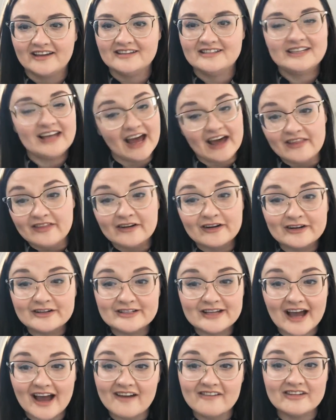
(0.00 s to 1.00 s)
tethered
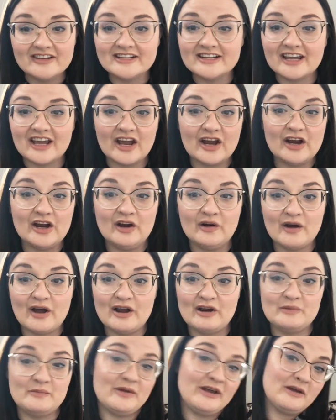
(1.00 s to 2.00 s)
to having to carry
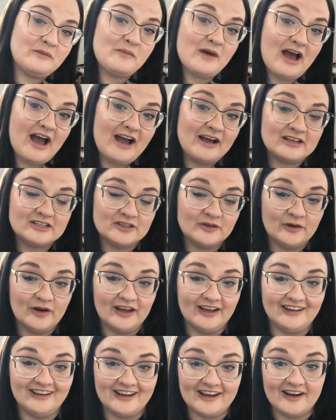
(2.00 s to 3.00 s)
around a big bag so I
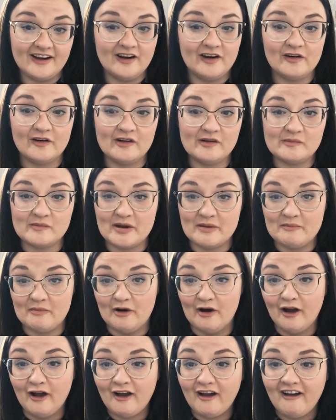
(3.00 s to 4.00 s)
can carry around my
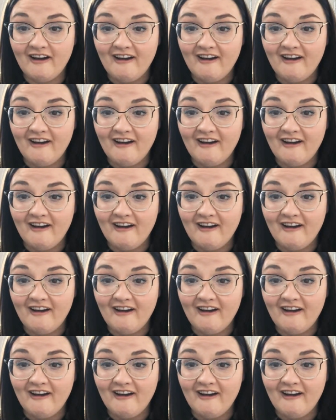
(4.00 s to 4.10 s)
book.